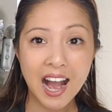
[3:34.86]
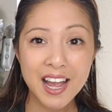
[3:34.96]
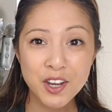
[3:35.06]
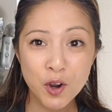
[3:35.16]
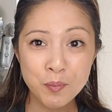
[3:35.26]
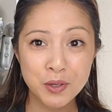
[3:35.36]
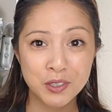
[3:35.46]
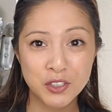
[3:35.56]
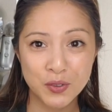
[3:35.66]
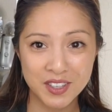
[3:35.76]
I hope you
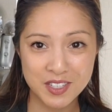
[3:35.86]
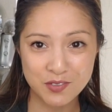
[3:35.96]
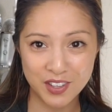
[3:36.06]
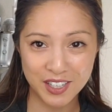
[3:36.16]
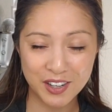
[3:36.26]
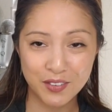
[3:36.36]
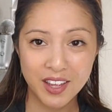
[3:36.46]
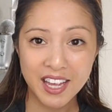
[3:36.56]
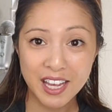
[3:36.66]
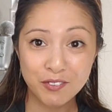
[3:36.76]
enjoyed this video.
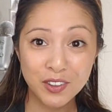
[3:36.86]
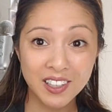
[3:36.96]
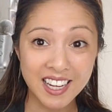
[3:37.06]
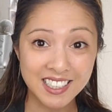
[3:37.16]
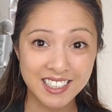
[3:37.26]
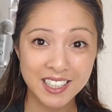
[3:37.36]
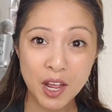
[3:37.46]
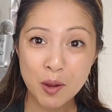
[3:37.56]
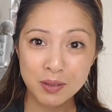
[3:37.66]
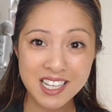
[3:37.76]
If you liked it,
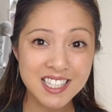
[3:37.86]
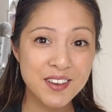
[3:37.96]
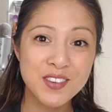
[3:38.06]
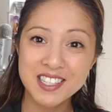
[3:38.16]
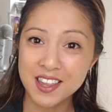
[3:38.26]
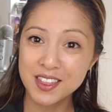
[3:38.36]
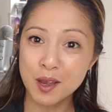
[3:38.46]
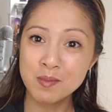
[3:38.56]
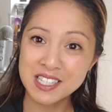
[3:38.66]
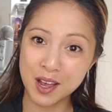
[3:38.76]
please give us a
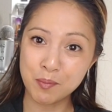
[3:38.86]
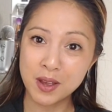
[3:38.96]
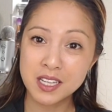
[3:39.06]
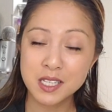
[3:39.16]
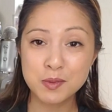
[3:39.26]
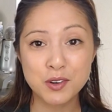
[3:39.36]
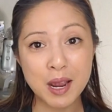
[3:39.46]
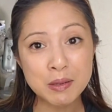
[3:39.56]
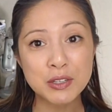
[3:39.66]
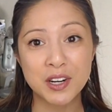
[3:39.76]
thumbs up,
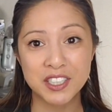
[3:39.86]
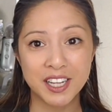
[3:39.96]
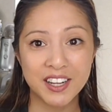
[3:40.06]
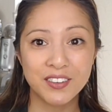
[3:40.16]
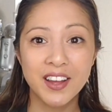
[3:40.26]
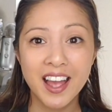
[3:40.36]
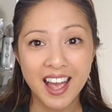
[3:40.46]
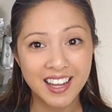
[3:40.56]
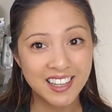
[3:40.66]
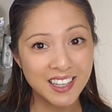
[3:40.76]
subscribe to our channel,
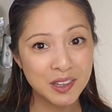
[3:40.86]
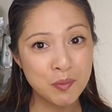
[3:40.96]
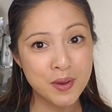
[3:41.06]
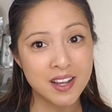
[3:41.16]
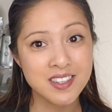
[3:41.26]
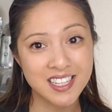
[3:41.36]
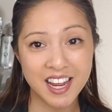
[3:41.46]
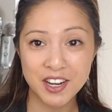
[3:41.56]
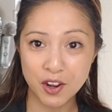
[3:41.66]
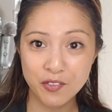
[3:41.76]
and hit the bell to
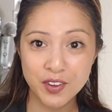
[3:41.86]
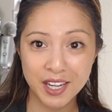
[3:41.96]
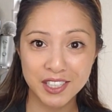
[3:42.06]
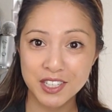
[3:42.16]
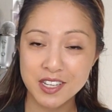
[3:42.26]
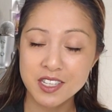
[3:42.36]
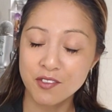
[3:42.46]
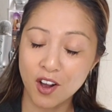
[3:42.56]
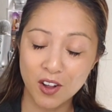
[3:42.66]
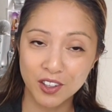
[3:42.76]
get notifications
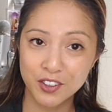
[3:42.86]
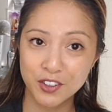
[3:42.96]
of all our